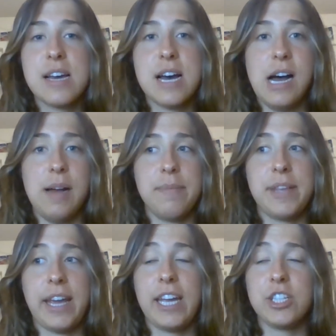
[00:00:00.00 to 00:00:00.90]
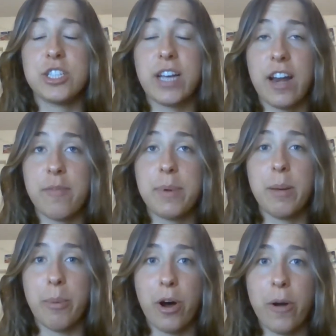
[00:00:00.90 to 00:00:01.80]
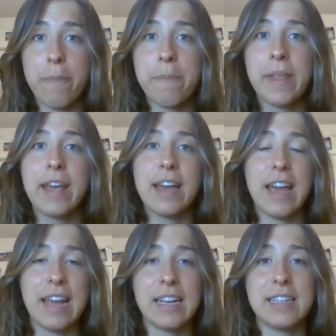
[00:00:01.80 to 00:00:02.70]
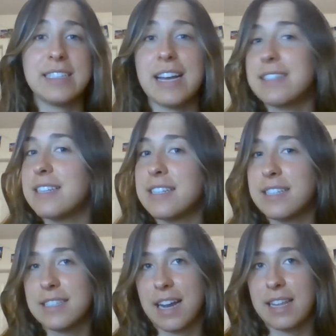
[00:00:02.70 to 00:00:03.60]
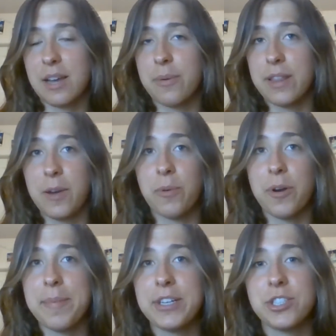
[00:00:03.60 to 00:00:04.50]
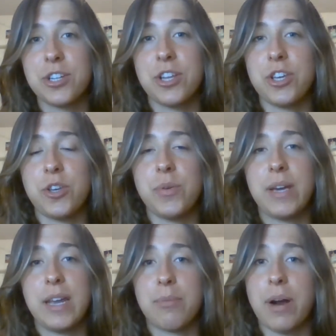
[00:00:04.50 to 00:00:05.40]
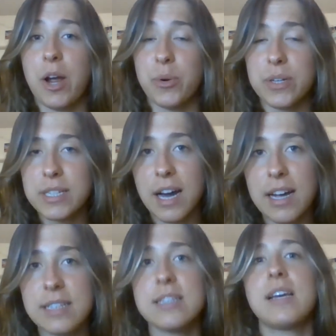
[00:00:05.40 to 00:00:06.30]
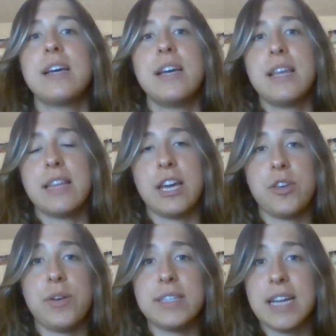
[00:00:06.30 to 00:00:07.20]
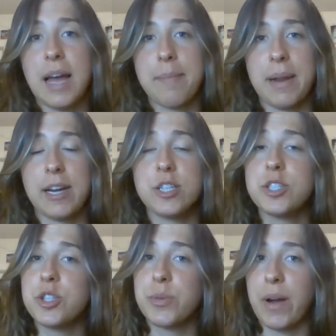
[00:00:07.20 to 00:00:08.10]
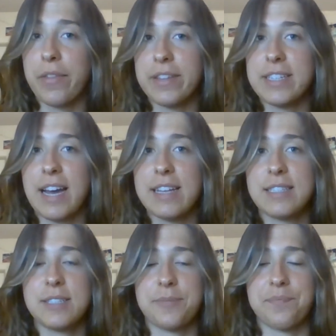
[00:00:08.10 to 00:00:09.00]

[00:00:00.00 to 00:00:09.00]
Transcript: um, they can just kind of be a bomb. And the test is designed that way. They want to make sure that you can prioritize, that you can time manage throughout the test.